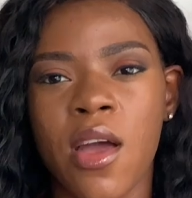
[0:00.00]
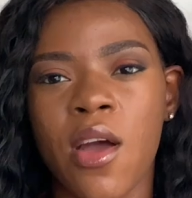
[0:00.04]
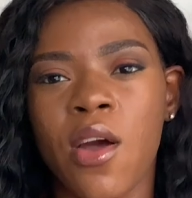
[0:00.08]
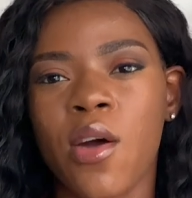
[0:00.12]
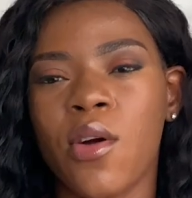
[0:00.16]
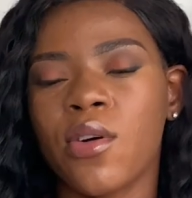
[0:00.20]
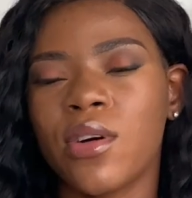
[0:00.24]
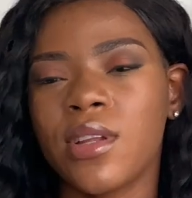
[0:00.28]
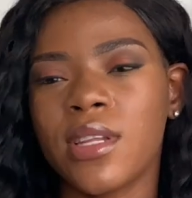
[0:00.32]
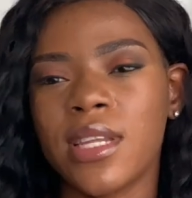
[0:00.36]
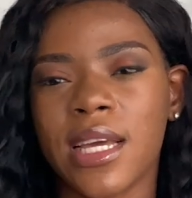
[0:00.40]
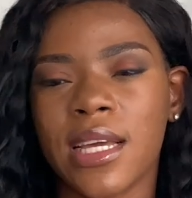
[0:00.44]

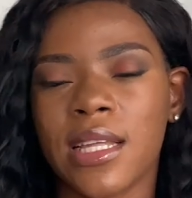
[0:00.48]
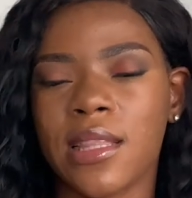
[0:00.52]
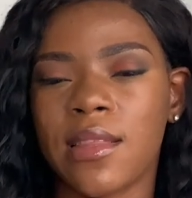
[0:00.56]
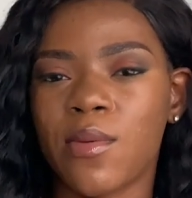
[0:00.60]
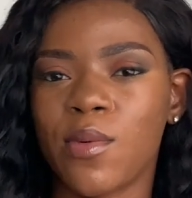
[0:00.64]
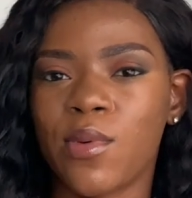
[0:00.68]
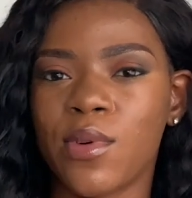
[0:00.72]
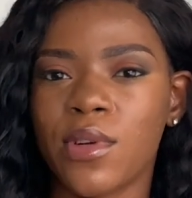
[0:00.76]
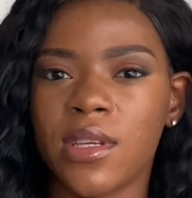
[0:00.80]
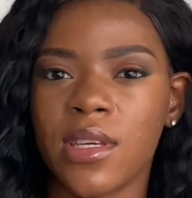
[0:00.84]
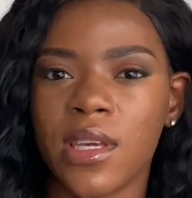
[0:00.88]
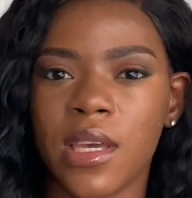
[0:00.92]
Unlike the
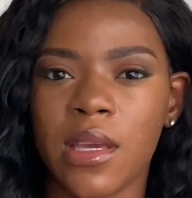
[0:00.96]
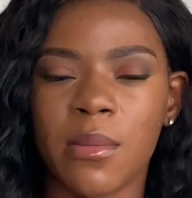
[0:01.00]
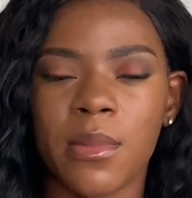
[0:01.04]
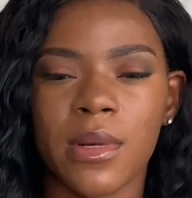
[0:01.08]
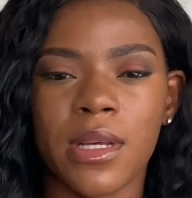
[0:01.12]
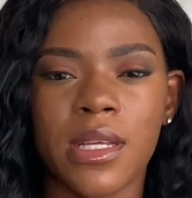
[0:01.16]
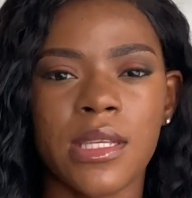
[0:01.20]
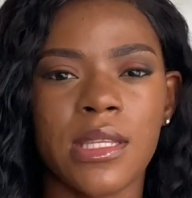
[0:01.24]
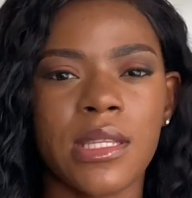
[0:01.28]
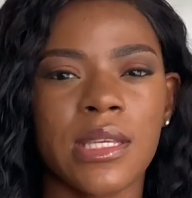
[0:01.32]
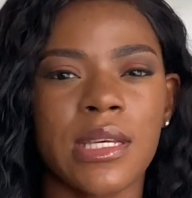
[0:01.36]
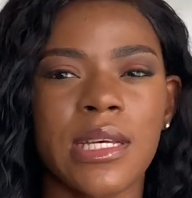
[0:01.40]
one year
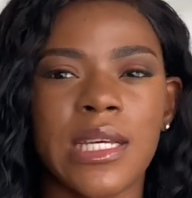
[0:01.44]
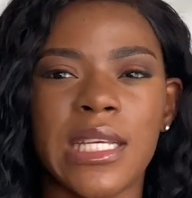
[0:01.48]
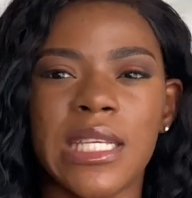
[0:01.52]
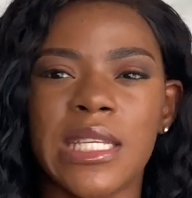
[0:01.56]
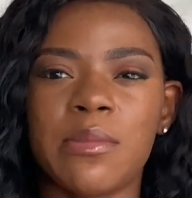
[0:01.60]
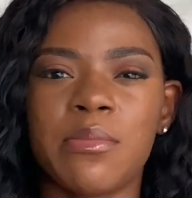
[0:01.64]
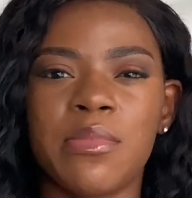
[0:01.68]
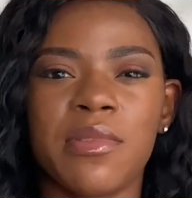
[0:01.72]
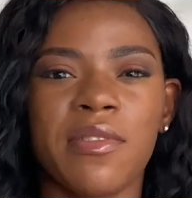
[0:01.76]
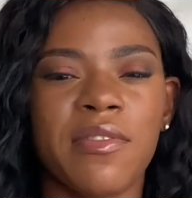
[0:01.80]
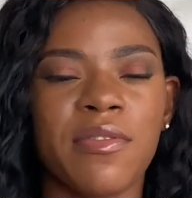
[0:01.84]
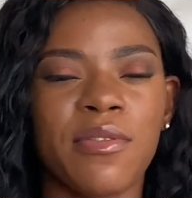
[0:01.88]
masters,
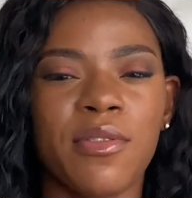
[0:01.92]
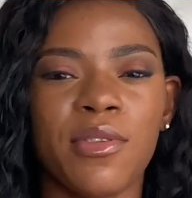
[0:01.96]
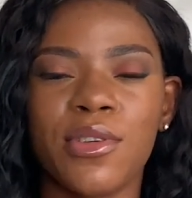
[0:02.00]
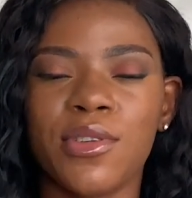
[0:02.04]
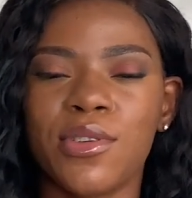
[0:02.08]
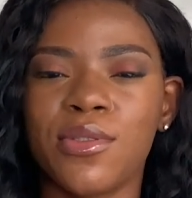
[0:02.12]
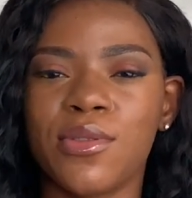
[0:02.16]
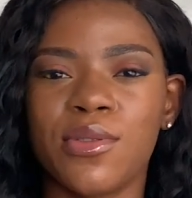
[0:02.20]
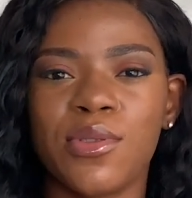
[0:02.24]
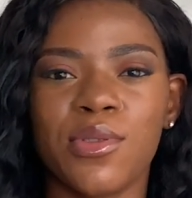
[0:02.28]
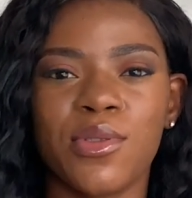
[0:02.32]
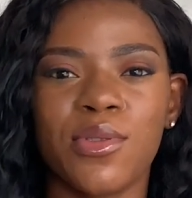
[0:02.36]
before you
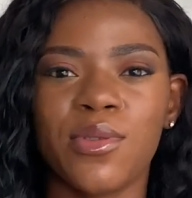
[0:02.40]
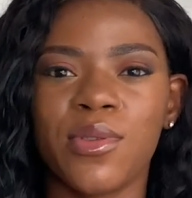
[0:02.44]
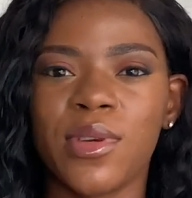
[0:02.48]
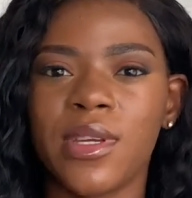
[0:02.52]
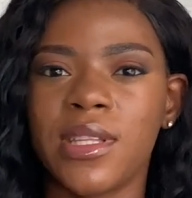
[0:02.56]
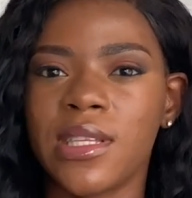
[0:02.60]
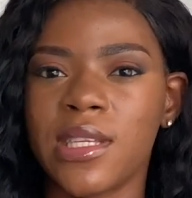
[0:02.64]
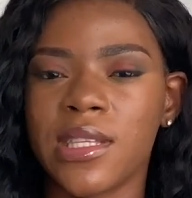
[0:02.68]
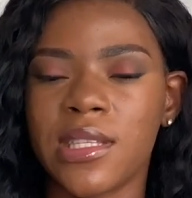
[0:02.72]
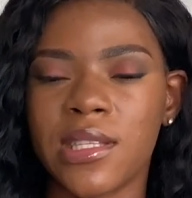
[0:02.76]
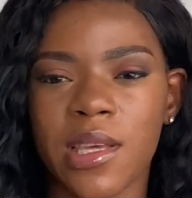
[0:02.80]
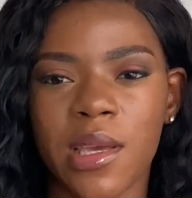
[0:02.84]
know it,
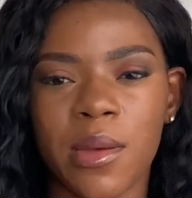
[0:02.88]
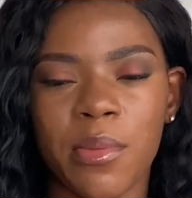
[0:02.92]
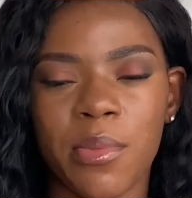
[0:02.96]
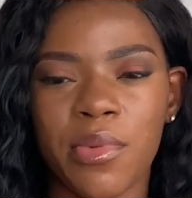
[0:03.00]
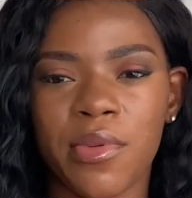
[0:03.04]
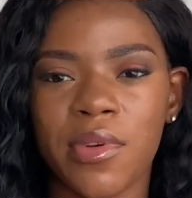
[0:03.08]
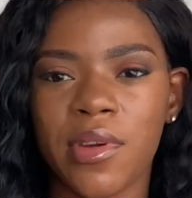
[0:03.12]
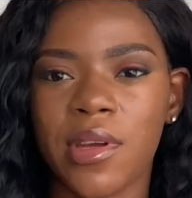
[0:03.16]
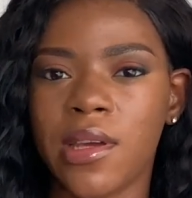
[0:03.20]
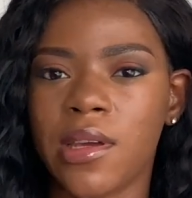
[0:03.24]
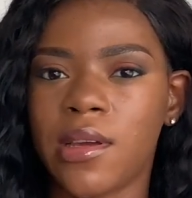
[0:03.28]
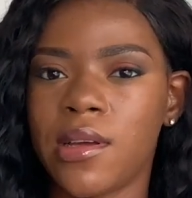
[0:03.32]
it's
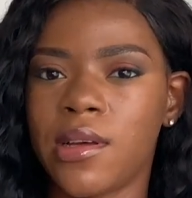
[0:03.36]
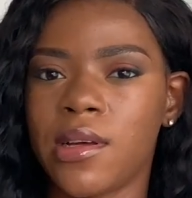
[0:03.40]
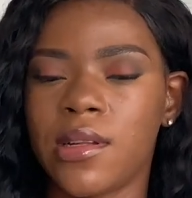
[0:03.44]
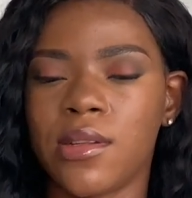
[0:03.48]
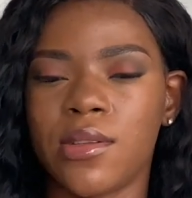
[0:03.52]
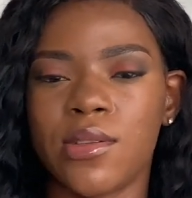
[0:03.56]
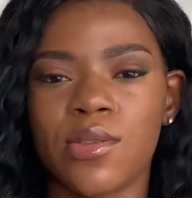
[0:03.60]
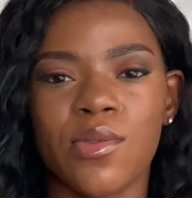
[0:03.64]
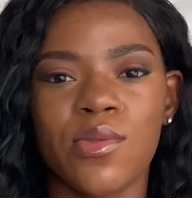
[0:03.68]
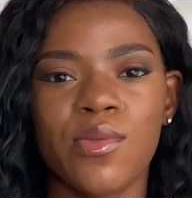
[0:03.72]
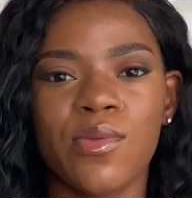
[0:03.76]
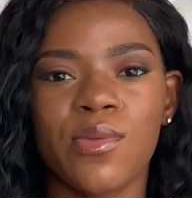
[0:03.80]
April and
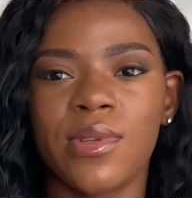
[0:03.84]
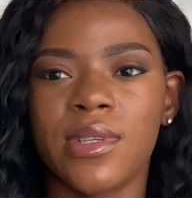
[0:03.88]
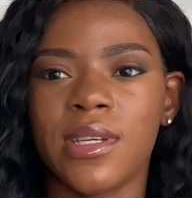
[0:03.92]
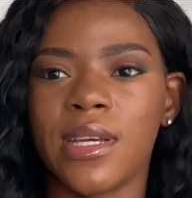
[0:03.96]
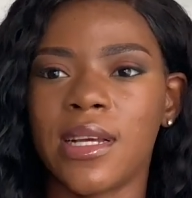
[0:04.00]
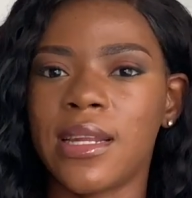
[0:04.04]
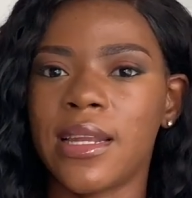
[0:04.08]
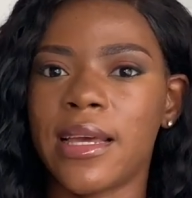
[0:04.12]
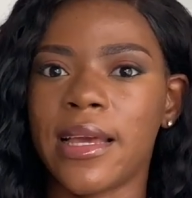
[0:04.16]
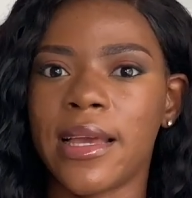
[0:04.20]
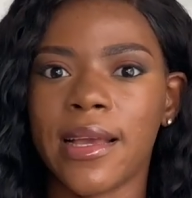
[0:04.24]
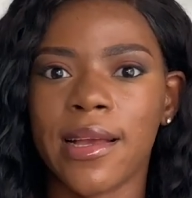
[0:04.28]
school, they're
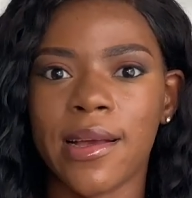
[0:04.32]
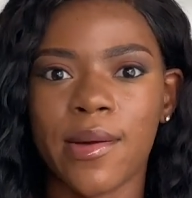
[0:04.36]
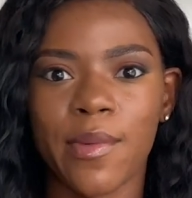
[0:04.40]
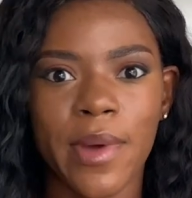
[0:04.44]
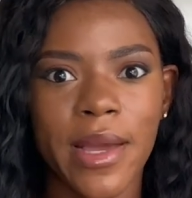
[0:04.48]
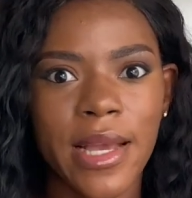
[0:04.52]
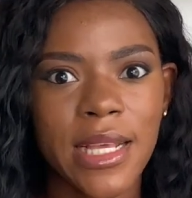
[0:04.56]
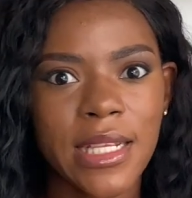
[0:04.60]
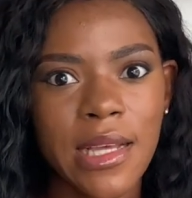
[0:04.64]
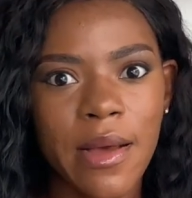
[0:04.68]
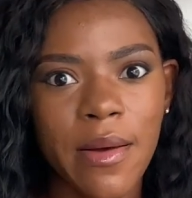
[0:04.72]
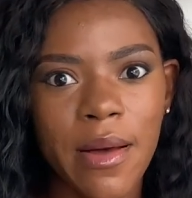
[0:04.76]
like,
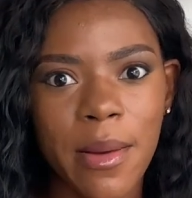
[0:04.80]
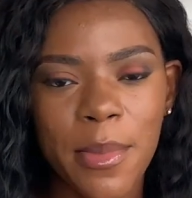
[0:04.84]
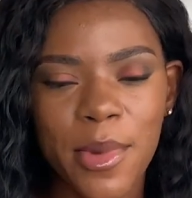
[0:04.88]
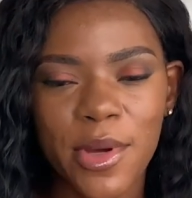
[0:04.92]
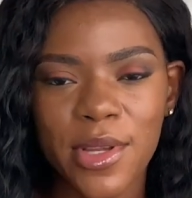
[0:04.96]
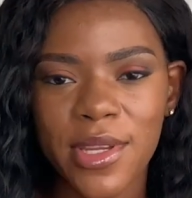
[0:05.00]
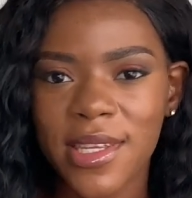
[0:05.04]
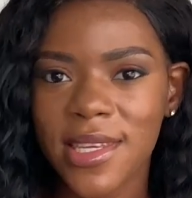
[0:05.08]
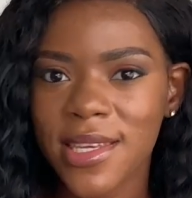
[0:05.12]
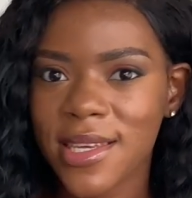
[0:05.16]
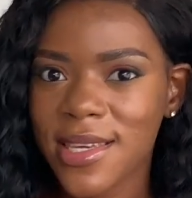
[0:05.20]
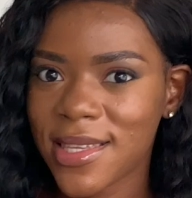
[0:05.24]
Where's our
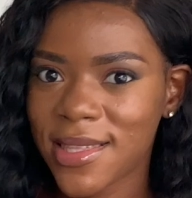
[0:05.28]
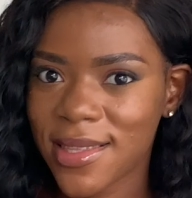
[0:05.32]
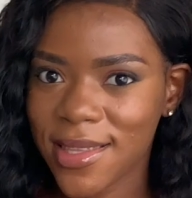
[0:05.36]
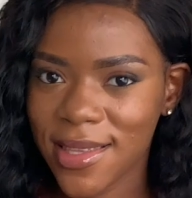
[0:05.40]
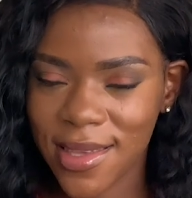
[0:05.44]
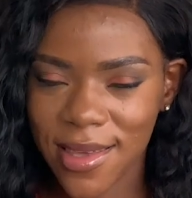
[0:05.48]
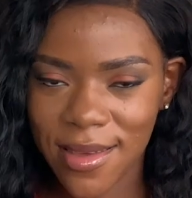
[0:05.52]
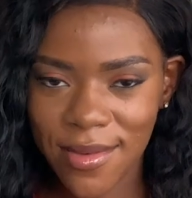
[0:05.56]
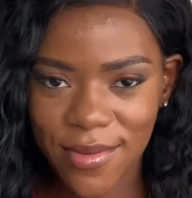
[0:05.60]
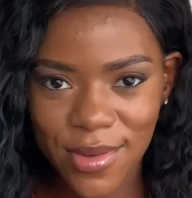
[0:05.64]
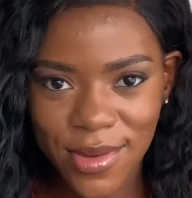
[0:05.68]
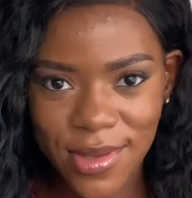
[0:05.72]
money?
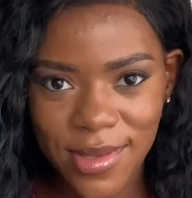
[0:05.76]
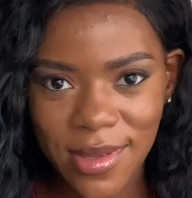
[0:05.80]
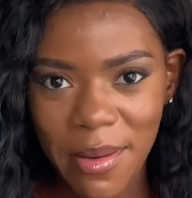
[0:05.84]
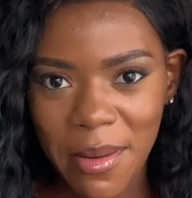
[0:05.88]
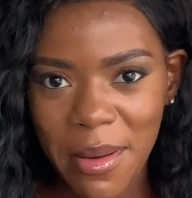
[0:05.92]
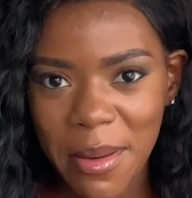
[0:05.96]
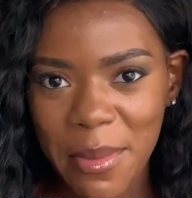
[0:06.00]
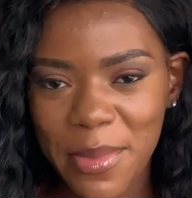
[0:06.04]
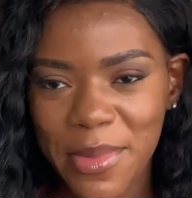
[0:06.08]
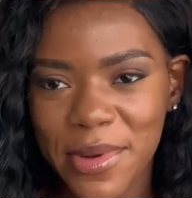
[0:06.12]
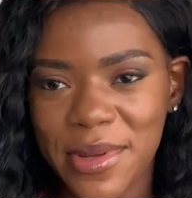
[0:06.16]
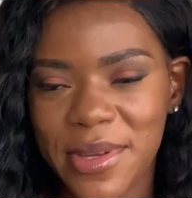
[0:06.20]
Give us our
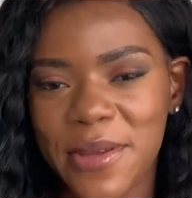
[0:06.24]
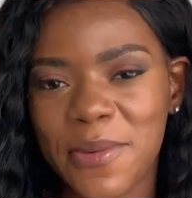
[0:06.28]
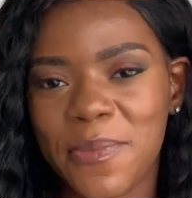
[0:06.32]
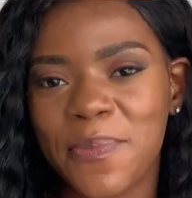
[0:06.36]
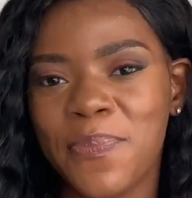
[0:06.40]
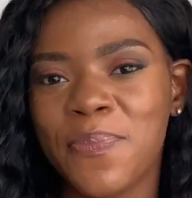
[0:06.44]
money.